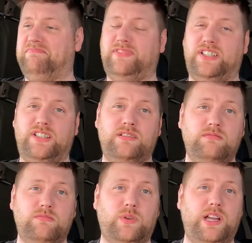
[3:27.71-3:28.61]
Dunno,
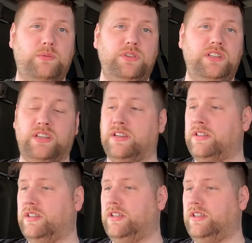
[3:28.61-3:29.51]
why wouldn't you?
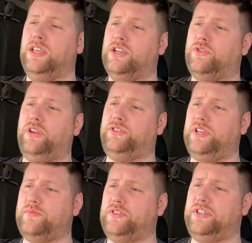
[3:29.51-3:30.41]
Chris
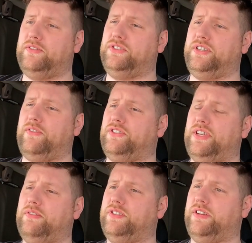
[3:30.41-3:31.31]

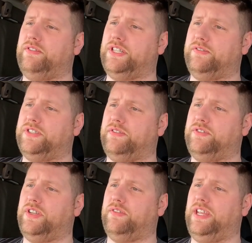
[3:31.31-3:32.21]

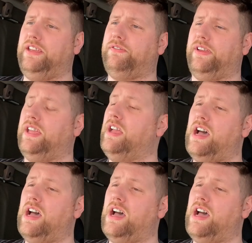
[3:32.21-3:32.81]
7777777 iffy.